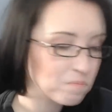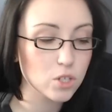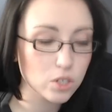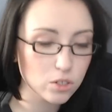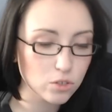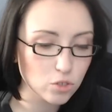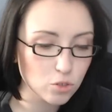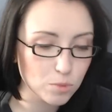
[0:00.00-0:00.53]
I
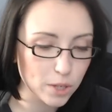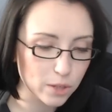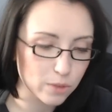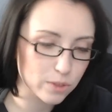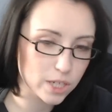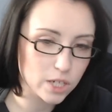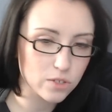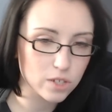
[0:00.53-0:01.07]
started YouTube like
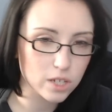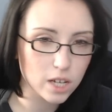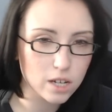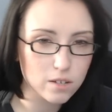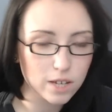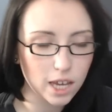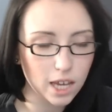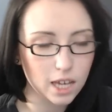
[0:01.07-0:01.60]
three years
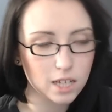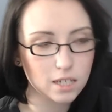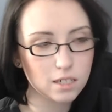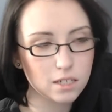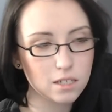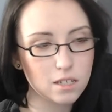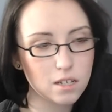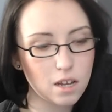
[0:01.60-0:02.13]
ago
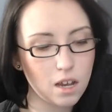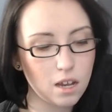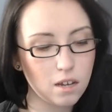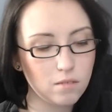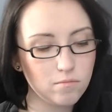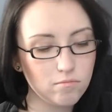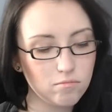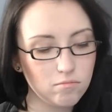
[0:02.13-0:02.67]
and
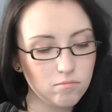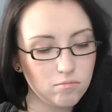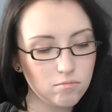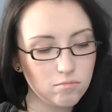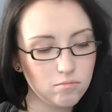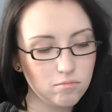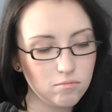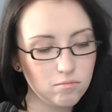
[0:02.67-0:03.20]
um,
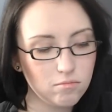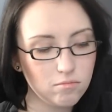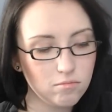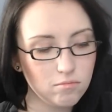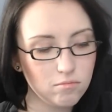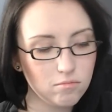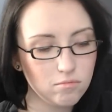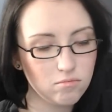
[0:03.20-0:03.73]

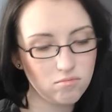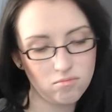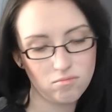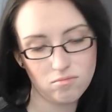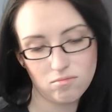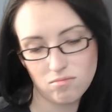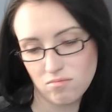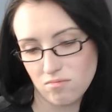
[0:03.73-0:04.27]

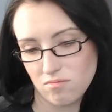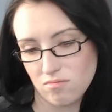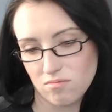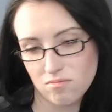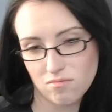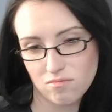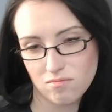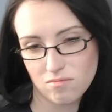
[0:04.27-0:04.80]

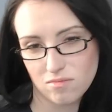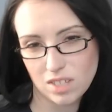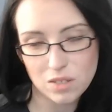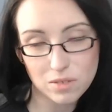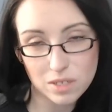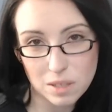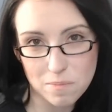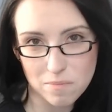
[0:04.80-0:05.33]
I
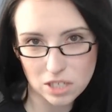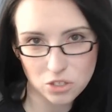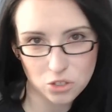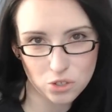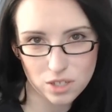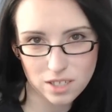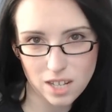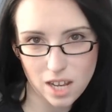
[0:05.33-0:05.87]
didn't really
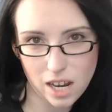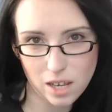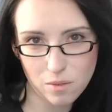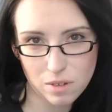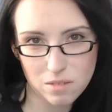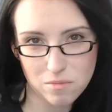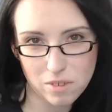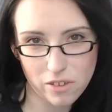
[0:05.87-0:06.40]
mention it to
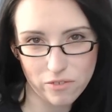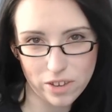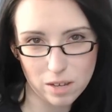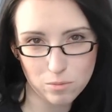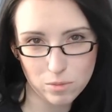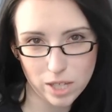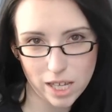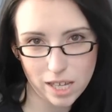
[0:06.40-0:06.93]
anyone in my
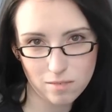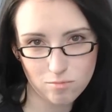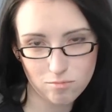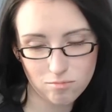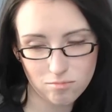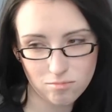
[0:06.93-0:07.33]
family.